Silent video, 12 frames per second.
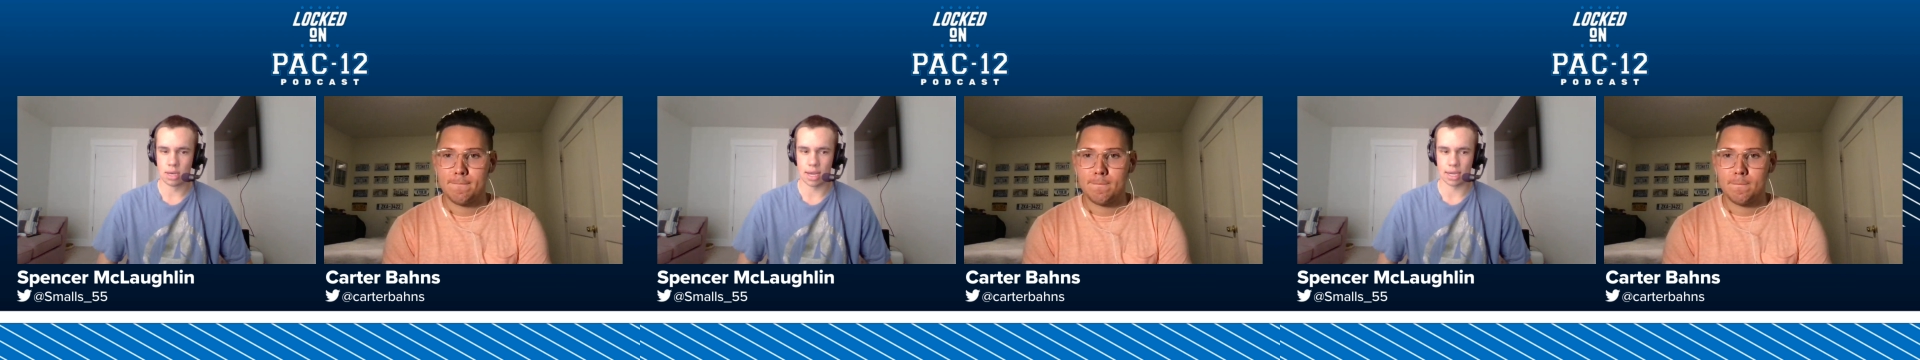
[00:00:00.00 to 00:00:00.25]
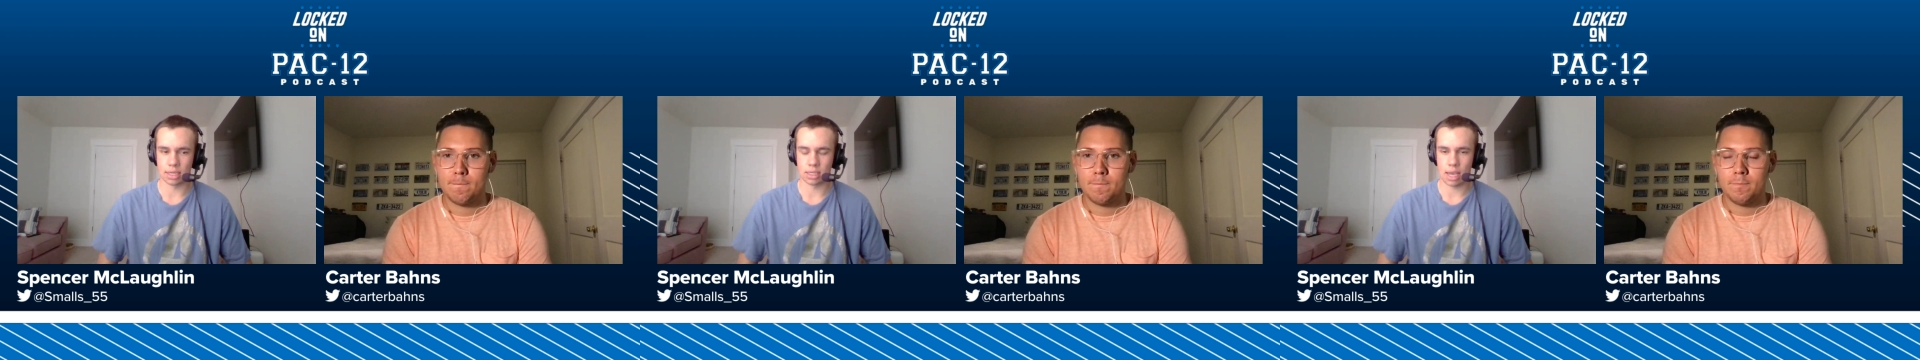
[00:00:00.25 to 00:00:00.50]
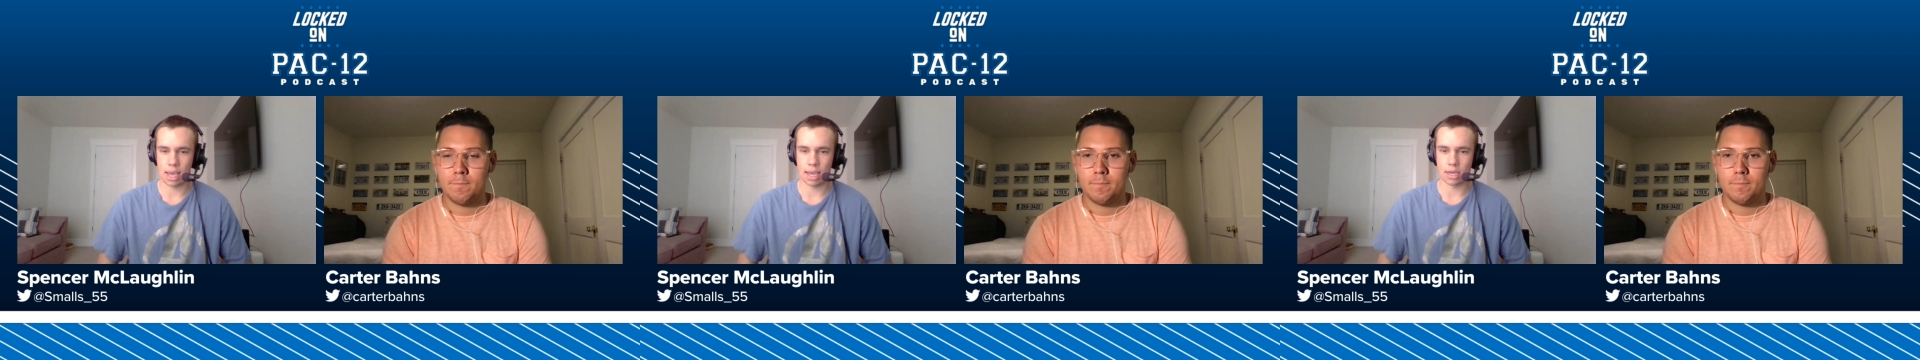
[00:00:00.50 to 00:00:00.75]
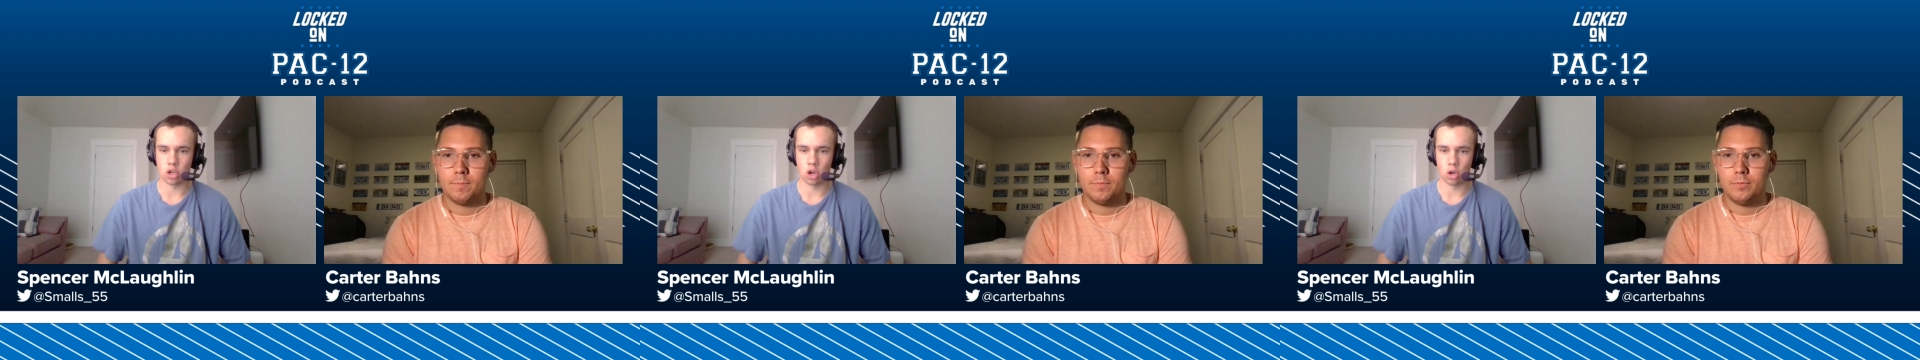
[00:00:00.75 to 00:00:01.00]
Speaker 1: next
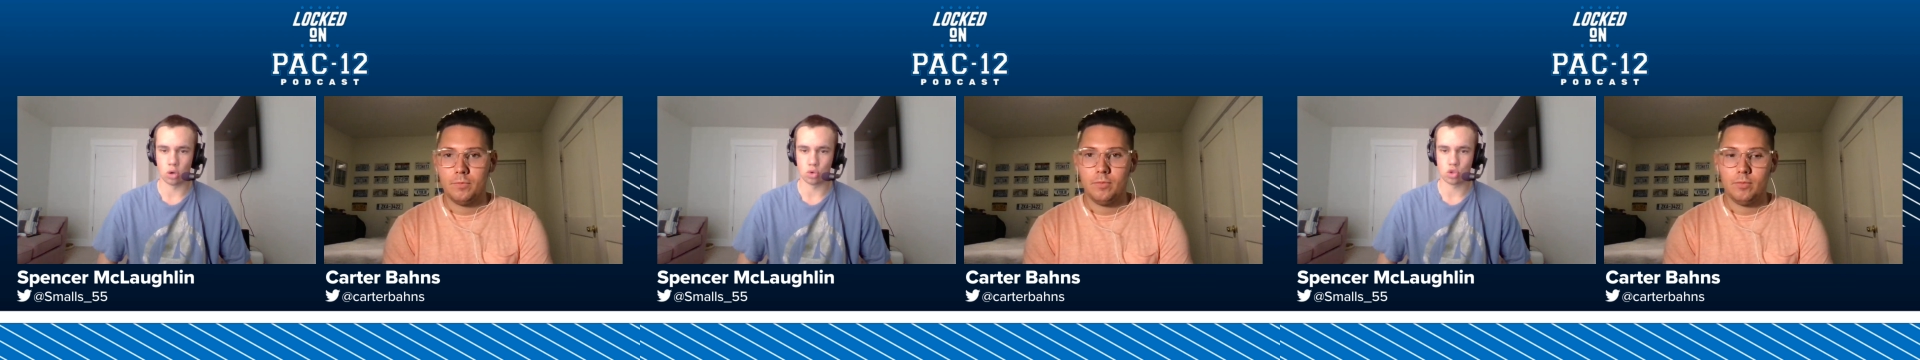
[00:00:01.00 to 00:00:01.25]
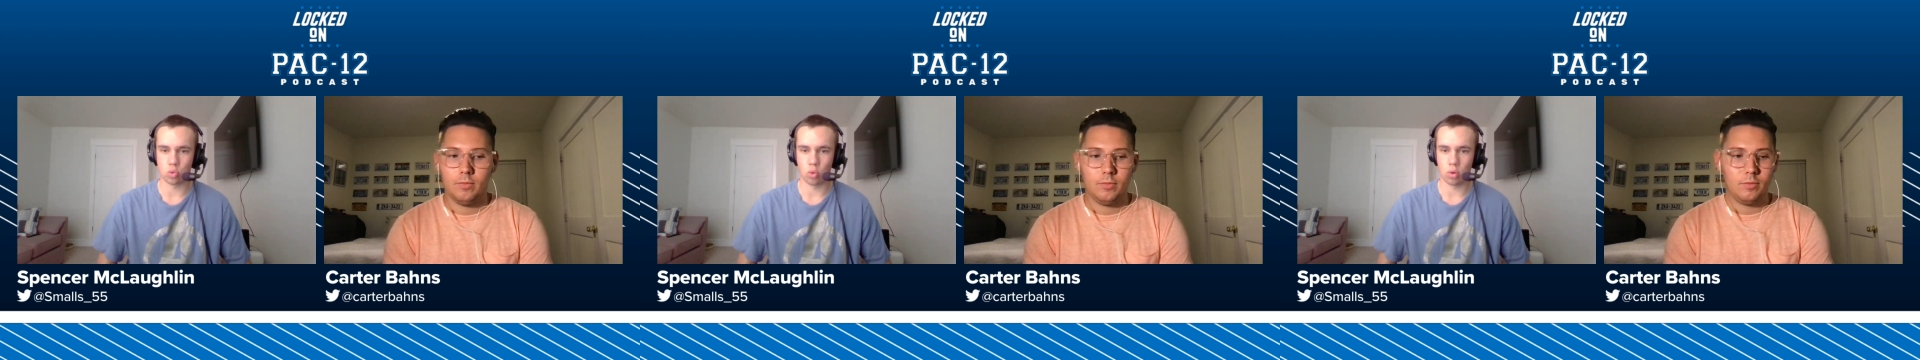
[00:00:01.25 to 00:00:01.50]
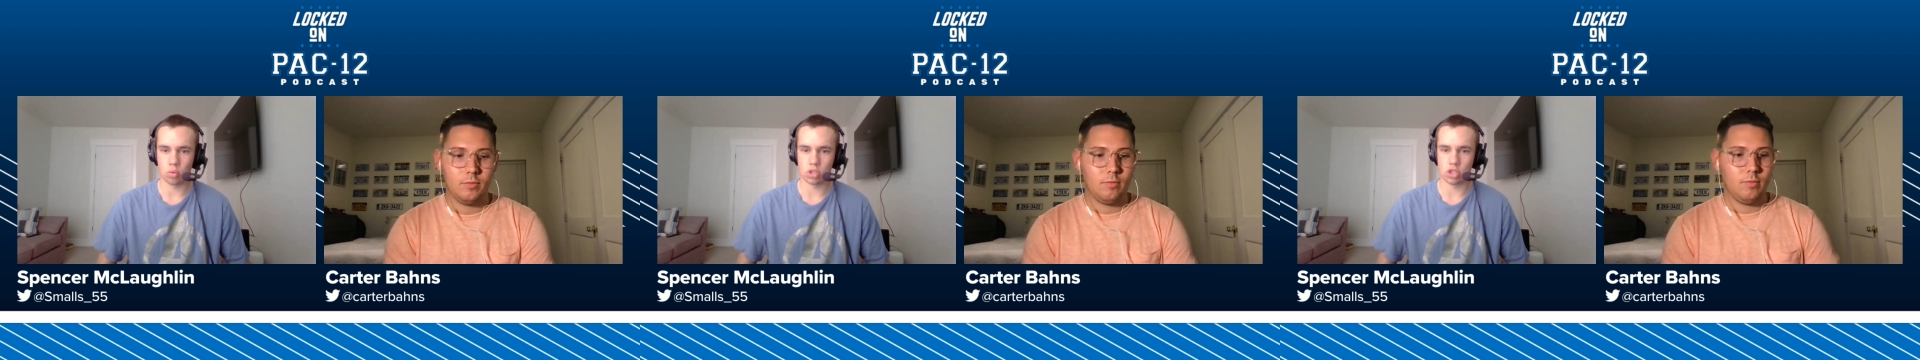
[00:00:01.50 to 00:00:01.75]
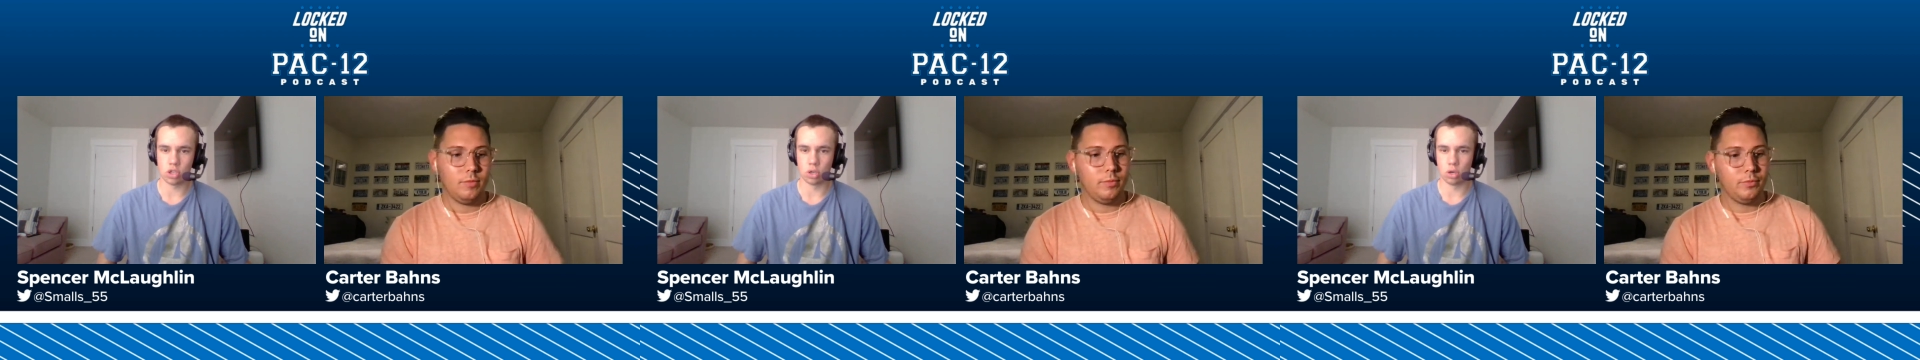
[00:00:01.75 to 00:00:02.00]
head coach. What
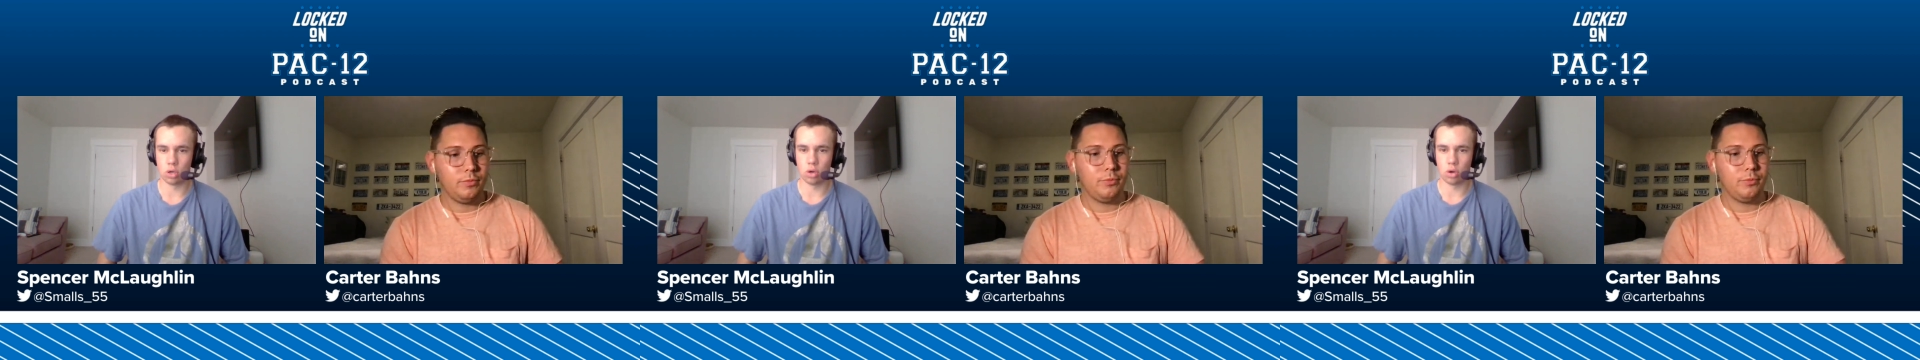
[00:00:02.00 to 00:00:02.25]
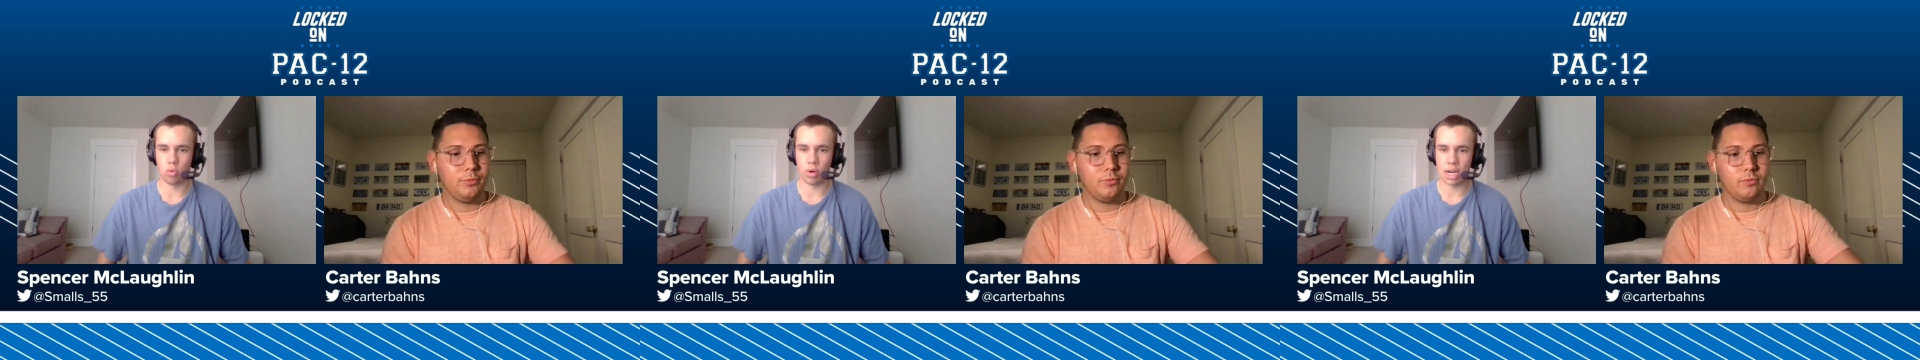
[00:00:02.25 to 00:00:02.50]
was your